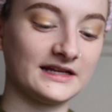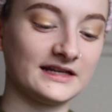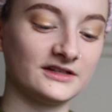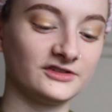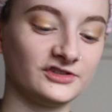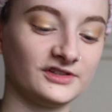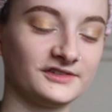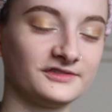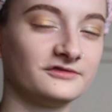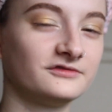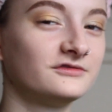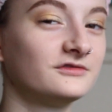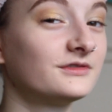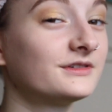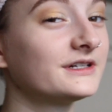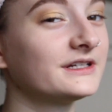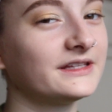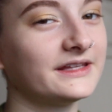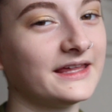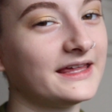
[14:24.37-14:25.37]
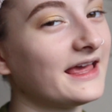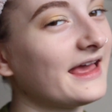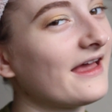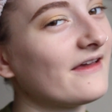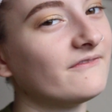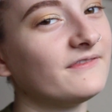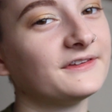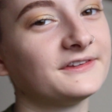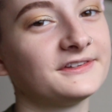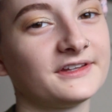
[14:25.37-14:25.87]
and it just really
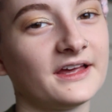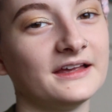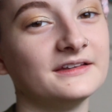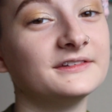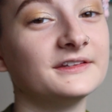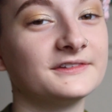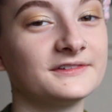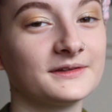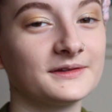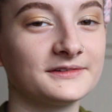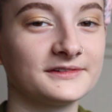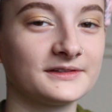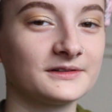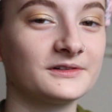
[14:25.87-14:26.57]
emphasizes those